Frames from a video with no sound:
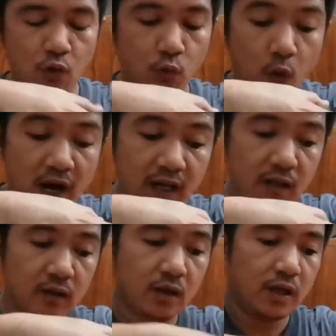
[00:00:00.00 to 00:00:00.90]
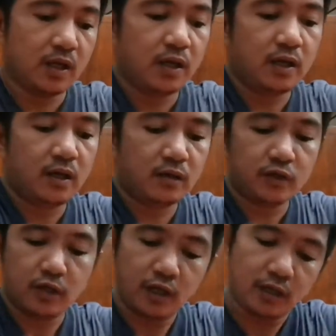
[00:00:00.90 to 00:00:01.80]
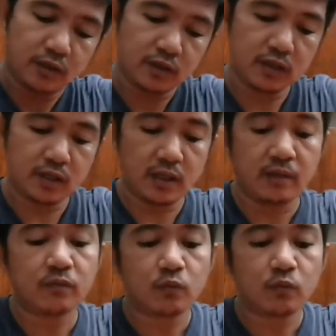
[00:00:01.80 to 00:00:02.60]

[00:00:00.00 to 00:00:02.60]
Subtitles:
while the